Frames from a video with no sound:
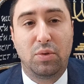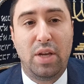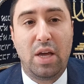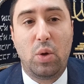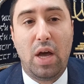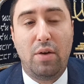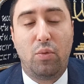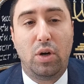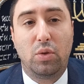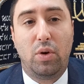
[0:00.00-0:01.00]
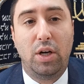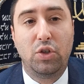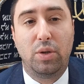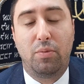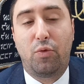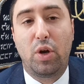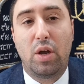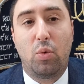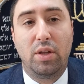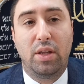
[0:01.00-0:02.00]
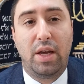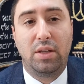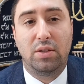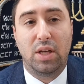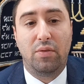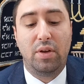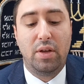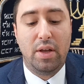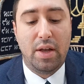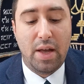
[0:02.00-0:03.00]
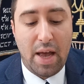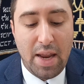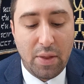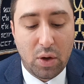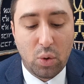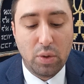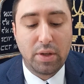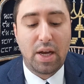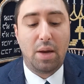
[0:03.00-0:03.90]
So now you have 1 to 100. Before you had 1 to 97. And now the chulin got